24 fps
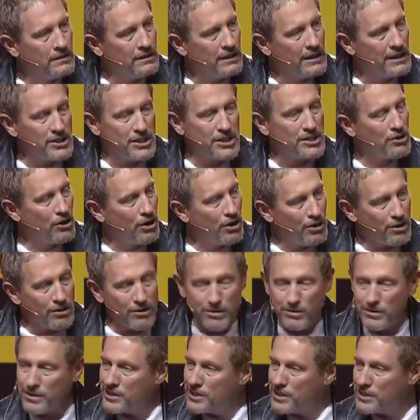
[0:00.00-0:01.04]
That it
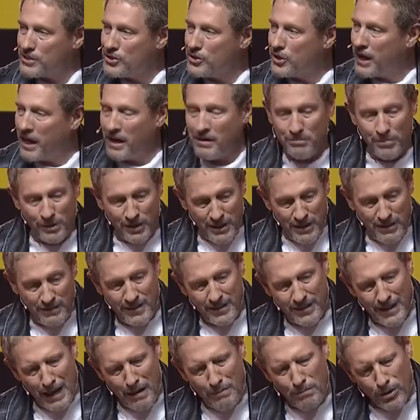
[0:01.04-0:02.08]
hurts. You can't believe that
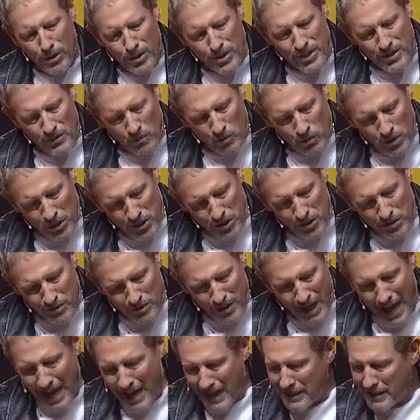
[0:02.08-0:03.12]
that person would do
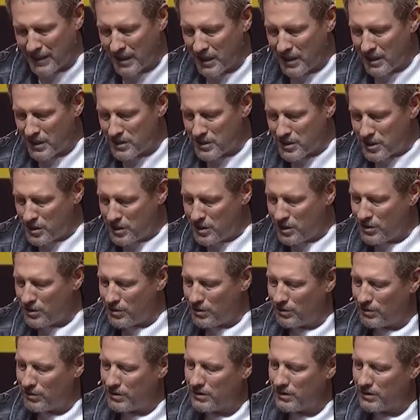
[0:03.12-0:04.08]
that to you.